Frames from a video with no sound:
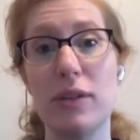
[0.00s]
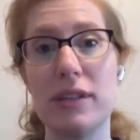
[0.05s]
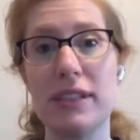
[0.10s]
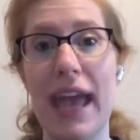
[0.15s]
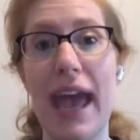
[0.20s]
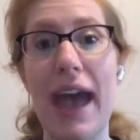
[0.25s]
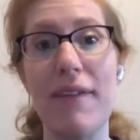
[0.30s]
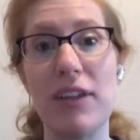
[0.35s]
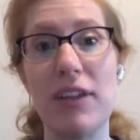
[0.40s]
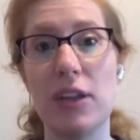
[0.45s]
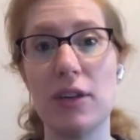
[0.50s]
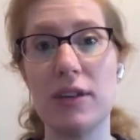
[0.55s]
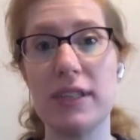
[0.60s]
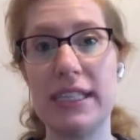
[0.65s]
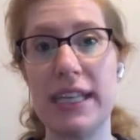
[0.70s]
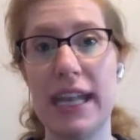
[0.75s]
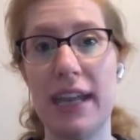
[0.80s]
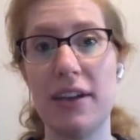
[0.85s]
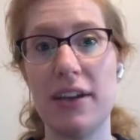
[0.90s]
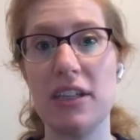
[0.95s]
Having those
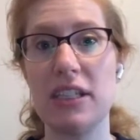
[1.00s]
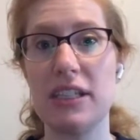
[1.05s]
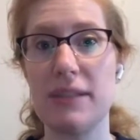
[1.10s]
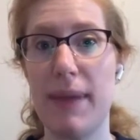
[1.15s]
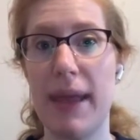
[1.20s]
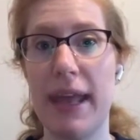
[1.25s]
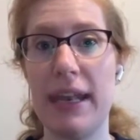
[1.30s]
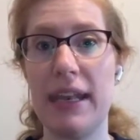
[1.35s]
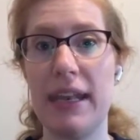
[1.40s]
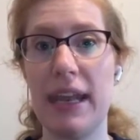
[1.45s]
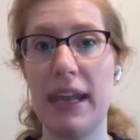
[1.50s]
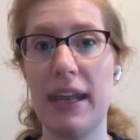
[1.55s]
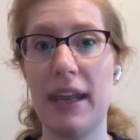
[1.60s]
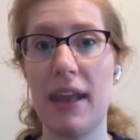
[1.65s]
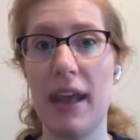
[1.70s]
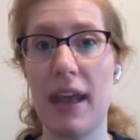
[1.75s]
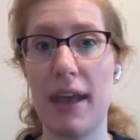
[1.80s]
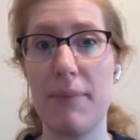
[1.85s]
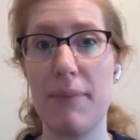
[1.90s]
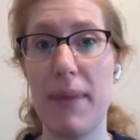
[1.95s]
standards
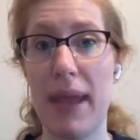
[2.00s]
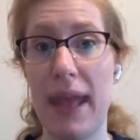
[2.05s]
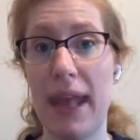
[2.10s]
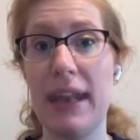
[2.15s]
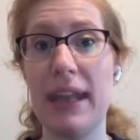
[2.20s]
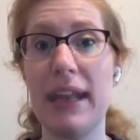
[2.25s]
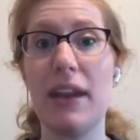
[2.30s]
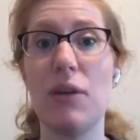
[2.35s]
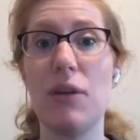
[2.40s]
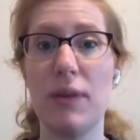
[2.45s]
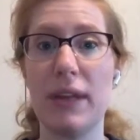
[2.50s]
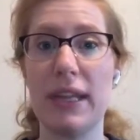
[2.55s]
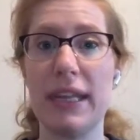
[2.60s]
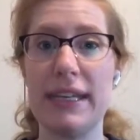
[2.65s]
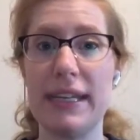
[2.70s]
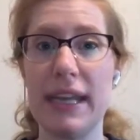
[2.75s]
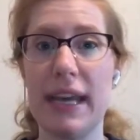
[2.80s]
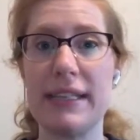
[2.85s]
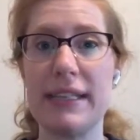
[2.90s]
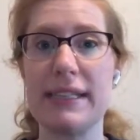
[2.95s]
mandated really
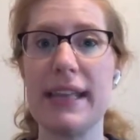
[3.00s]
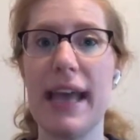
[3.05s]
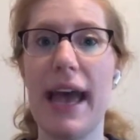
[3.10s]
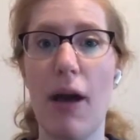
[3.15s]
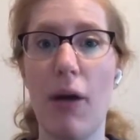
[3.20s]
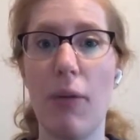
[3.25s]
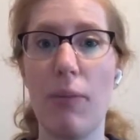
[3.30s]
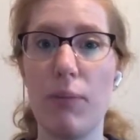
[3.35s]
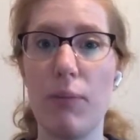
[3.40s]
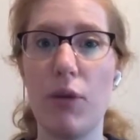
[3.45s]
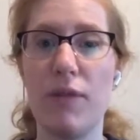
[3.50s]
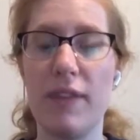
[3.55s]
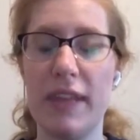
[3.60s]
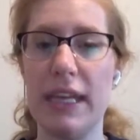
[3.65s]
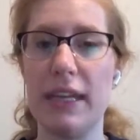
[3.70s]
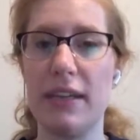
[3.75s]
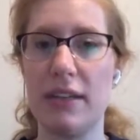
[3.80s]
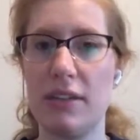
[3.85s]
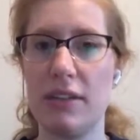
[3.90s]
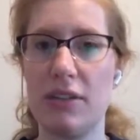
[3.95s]
does help move the
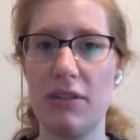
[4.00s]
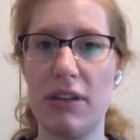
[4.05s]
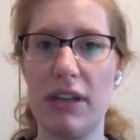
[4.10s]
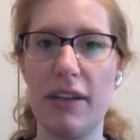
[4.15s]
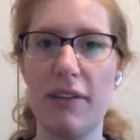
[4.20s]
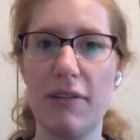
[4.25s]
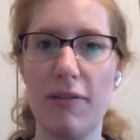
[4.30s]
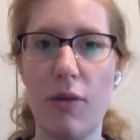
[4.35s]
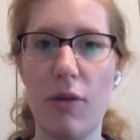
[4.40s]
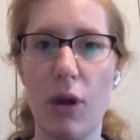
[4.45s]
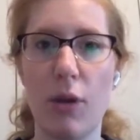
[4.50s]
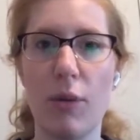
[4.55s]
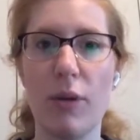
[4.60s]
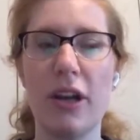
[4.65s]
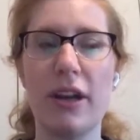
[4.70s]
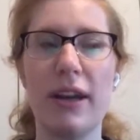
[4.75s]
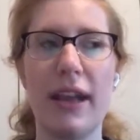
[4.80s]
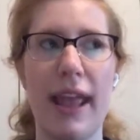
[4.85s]
industry forward.